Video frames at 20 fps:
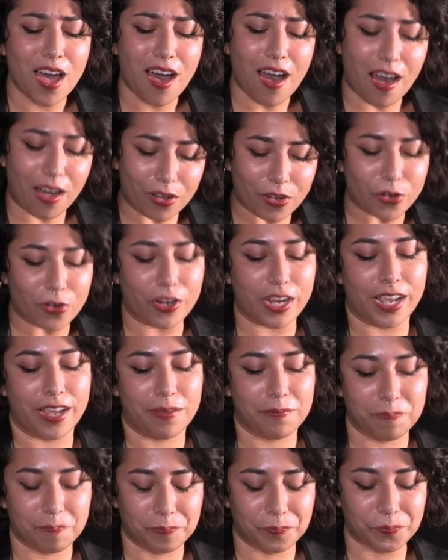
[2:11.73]
hungry.
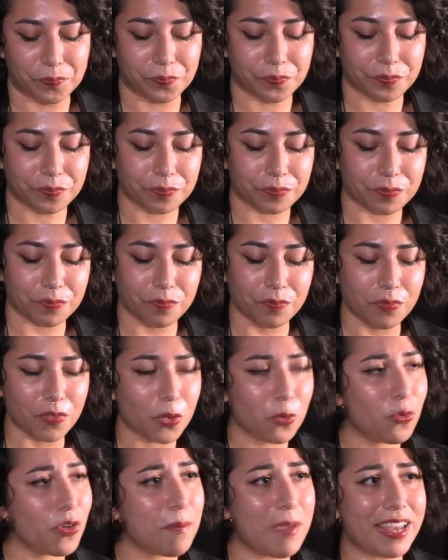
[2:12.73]

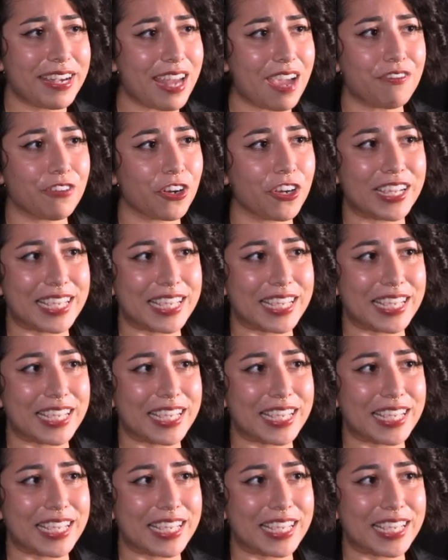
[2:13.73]
We may never